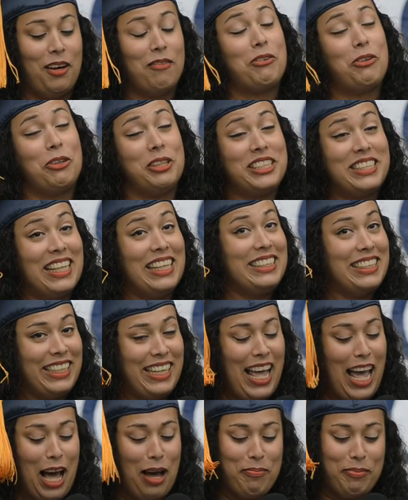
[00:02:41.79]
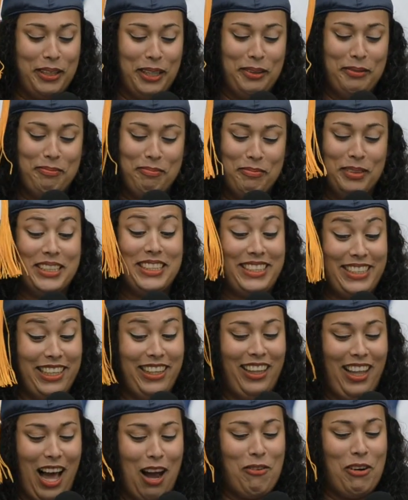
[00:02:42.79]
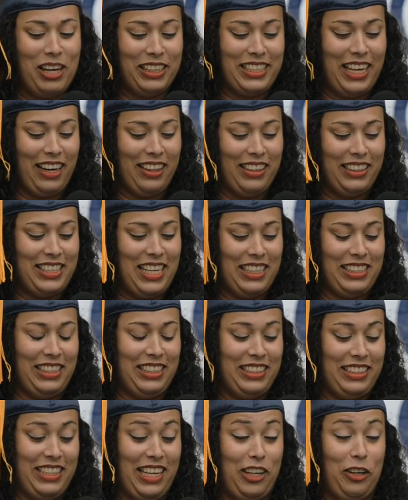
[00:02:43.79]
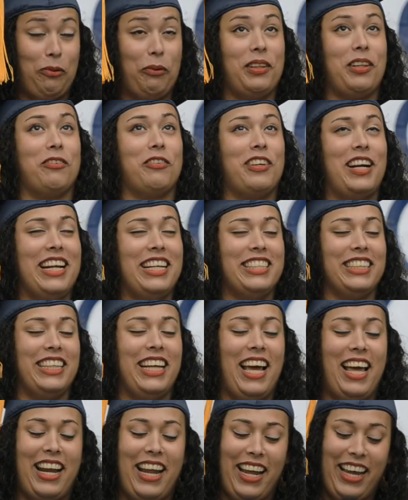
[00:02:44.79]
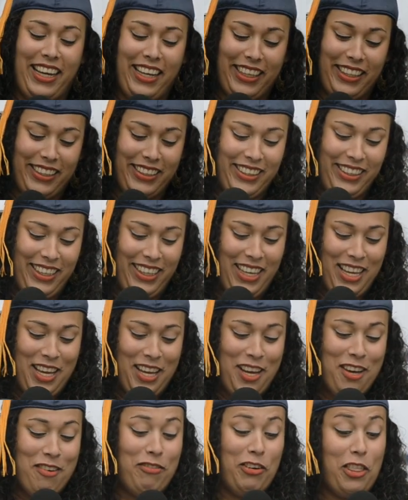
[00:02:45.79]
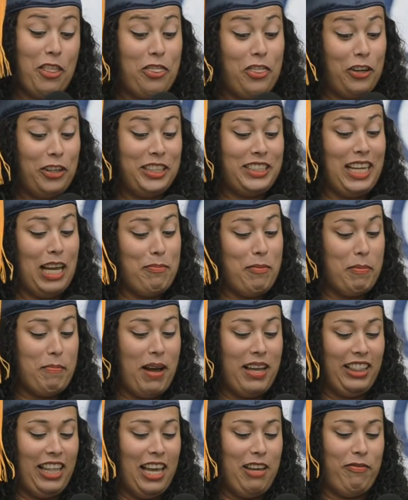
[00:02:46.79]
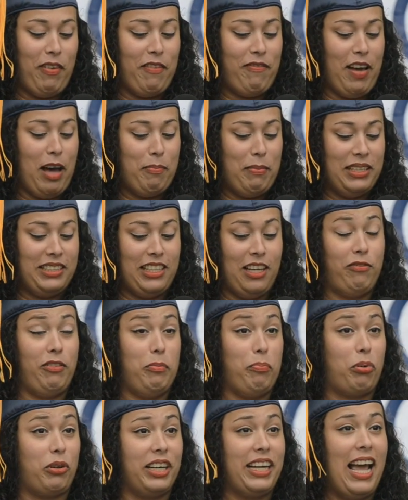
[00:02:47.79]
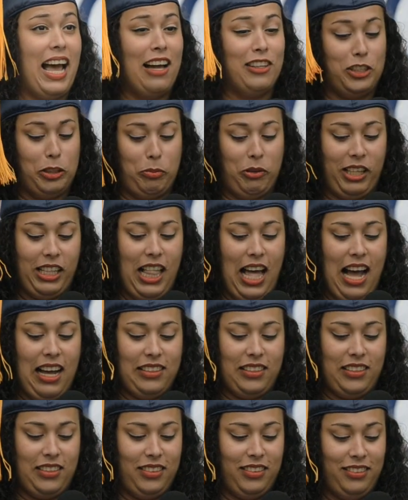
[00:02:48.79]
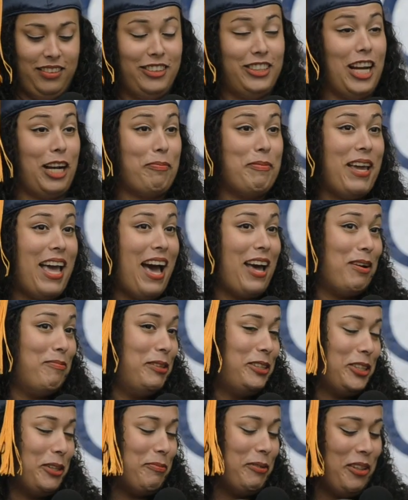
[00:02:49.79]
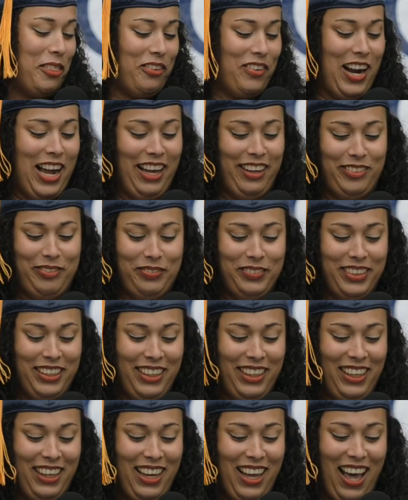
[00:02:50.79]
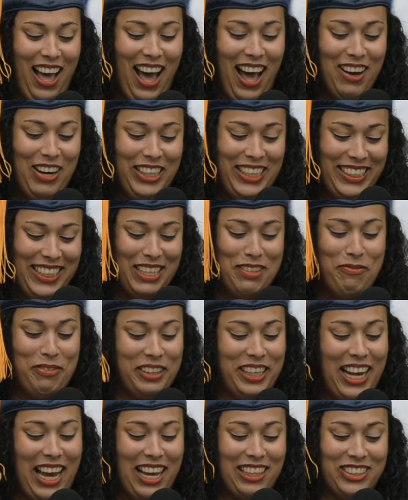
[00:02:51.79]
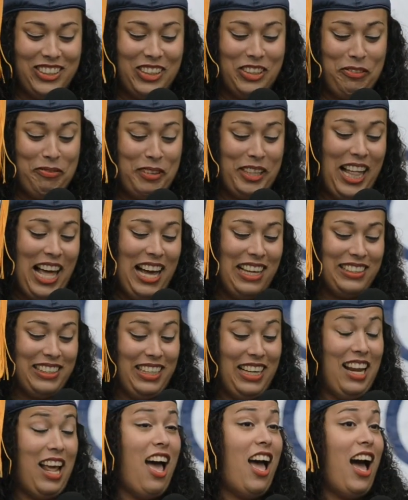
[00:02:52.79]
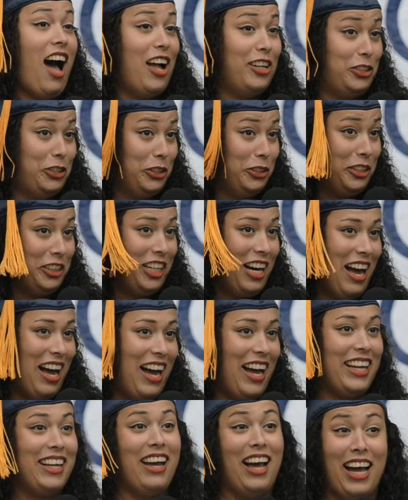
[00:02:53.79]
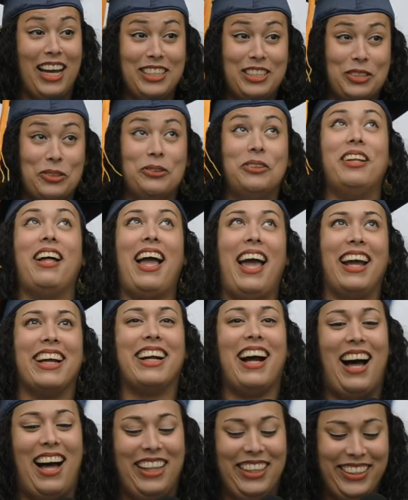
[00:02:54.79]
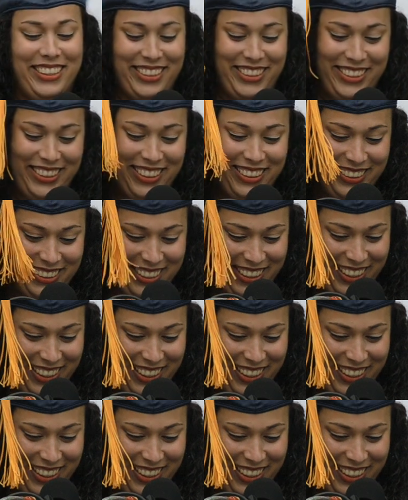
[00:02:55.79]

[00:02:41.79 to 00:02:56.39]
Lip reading: Of course, that didn't happen, but still, I walked out of the testing center with a raging headache. For the 3rd time in my life, I found myself in pre-algebra class. Check me out, I'm a triple threat. I was in a pre-algebra class in junior high school, and college.